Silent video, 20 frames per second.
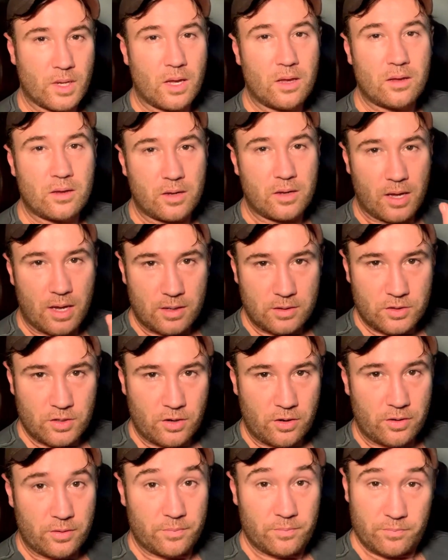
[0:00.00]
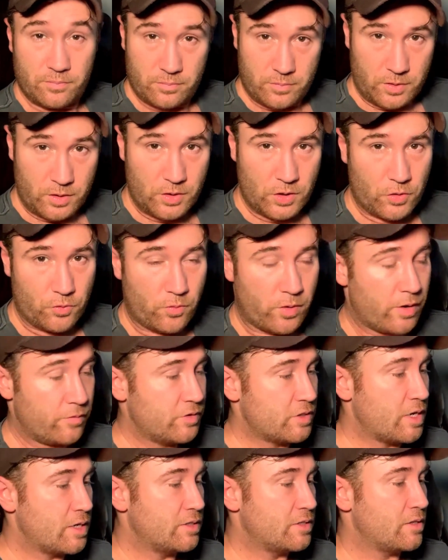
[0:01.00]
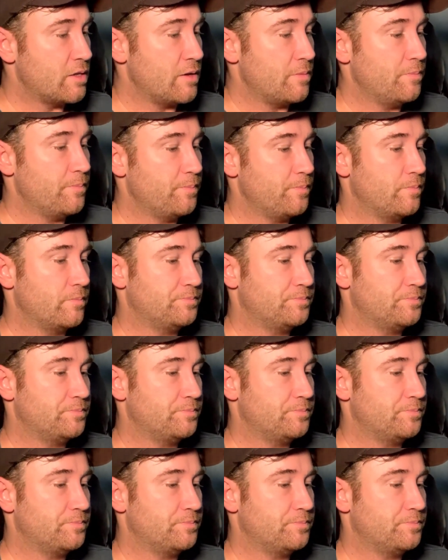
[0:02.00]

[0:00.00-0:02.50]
Okay, so you heard what I've said to them.